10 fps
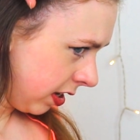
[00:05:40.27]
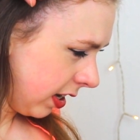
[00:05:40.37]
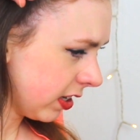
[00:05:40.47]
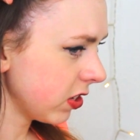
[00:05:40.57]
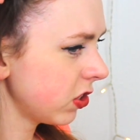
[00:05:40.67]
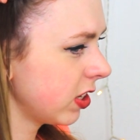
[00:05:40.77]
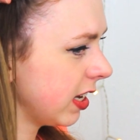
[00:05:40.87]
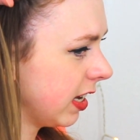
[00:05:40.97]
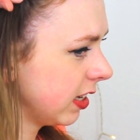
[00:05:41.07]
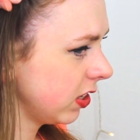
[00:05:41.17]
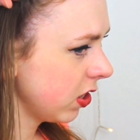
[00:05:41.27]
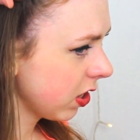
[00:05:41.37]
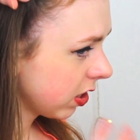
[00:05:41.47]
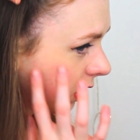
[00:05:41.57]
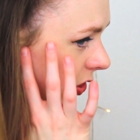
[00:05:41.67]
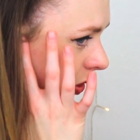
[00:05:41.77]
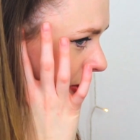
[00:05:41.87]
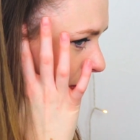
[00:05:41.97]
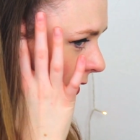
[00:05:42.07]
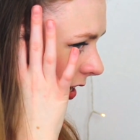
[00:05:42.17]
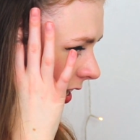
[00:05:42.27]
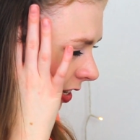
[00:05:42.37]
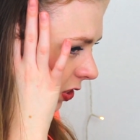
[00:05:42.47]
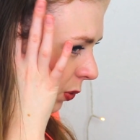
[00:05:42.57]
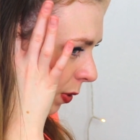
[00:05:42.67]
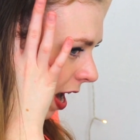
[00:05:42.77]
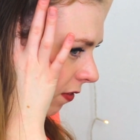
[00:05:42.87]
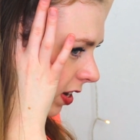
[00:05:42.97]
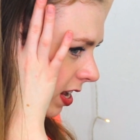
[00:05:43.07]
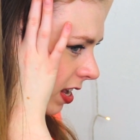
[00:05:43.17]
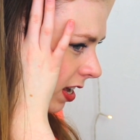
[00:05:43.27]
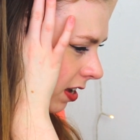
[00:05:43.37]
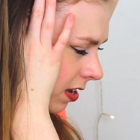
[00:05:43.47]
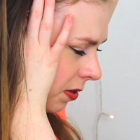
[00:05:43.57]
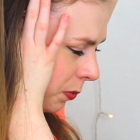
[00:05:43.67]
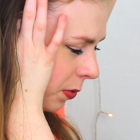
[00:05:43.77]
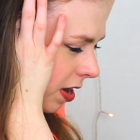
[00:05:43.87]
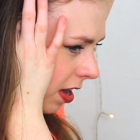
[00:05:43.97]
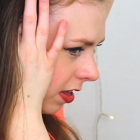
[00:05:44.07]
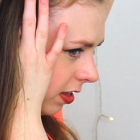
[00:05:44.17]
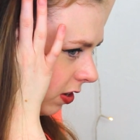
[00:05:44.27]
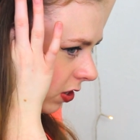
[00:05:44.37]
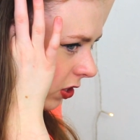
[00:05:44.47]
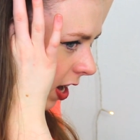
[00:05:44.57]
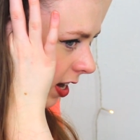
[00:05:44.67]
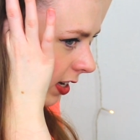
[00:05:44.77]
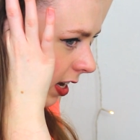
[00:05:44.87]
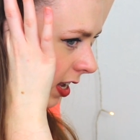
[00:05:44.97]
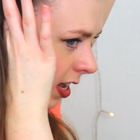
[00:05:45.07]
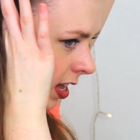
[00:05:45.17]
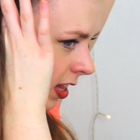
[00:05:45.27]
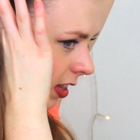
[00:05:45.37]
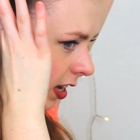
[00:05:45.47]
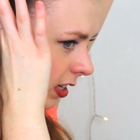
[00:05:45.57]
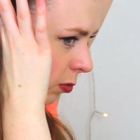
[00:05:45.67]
because it's just easier to work against gravity while you're trying to like